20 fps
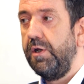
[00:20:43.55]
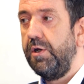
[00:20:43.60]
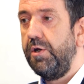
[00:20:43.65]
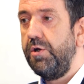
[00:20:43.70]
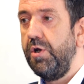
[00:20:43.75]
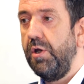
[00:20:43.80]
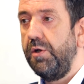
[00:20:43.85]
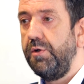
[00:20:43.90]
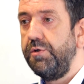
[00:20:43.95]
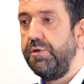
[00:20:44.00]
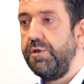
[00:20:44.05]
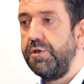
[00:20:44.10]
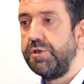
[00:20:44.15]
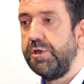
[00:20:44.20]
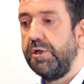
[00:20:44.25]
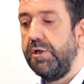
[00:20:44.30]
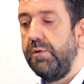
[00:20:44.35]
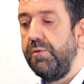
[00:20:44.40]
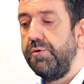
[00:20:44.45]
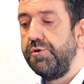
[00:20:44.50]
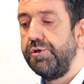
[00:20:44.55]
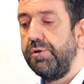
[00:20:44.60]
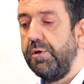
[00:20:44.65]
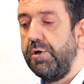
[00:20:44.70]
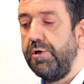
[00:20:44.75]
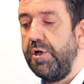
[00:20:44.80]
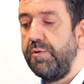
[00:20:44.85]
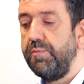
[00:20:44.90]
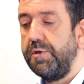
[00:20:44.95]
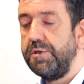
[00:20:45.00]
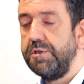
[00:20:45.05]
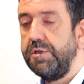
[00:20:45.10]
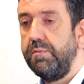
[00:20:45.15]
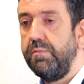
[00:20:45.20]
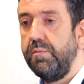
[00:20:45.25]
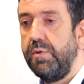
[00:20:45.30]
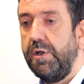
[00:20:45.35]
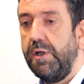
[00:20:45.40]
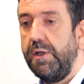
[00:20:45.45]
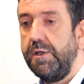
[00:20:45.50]
non-disclosure agreements in
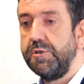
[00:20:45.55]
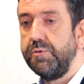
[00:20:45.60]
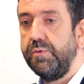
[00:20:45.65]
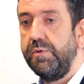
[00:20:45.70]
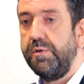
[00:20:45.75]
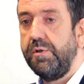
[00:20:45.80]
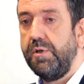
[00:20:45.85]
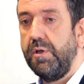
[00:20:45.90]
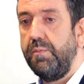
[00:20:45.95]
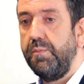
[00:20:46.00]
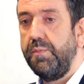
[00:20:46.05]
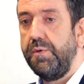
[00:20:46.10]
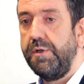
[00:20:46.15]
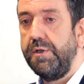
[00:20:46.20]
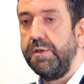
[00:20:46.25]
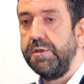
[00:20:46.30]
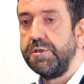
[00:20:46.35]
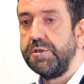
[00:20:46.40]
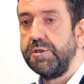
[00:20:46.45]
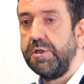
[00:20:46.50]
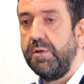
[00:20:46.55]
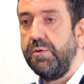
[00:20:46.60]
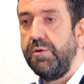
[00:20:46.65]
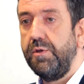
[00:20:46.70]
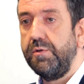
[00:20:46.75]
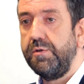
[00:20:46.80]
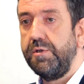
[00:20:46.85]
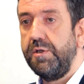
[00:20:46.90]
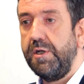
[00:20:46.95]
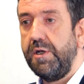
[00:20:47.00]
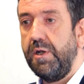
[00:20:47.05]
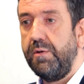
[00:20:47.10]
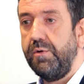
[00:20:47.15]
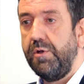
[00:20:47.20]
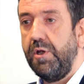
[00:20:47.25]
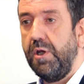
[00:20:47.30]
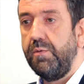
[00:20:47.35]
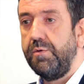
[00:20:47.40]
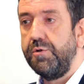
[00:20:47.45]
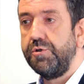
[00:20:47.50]
place with companies so that they don't
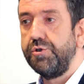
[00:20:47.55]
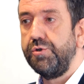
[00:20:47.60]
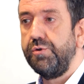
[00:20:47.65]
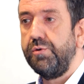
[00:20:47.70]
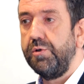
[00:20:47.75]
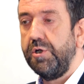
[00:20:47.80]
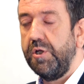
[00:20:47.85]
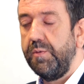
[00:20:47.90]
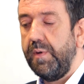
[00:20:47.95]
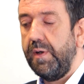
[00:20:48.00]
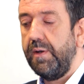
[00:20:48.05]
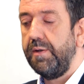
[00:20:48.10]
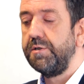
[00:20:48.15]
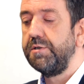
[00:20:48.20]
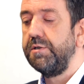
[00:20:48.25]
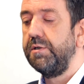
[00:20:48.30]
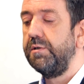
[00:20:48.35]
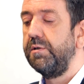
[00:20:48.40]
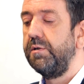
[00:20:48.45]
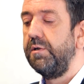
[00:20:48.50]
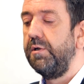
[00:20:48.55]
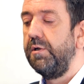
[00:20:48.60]
go and talk about it